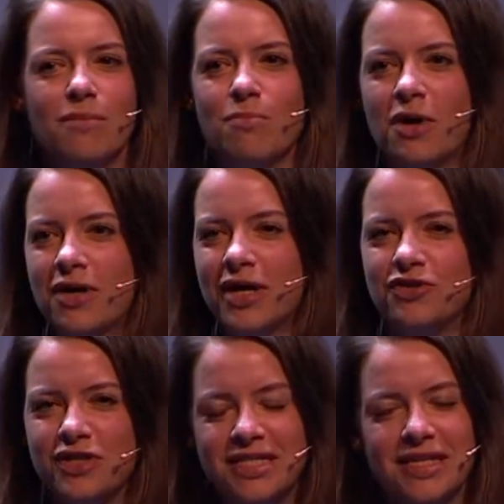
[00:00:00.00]
Mark
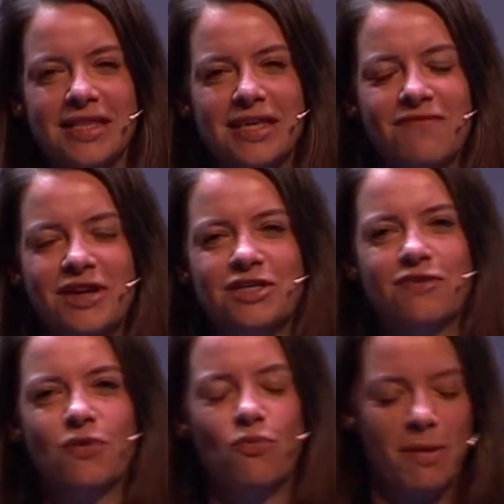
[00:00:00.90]
Andreessen, the inventor
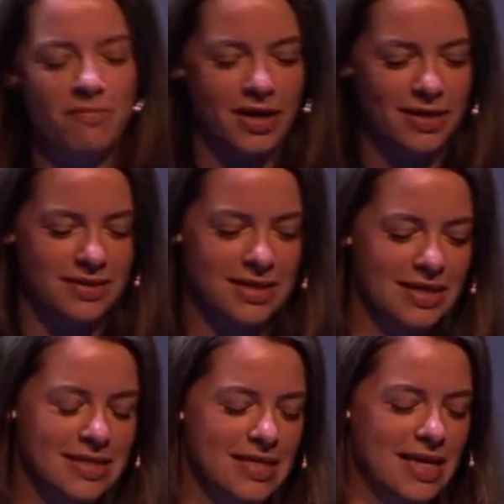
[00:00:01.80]
of the web
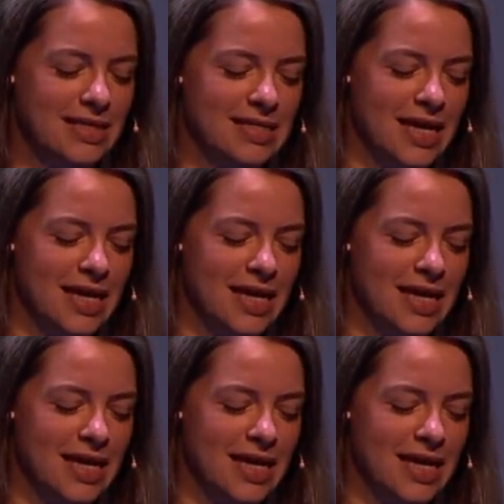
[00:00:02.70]
browser, said,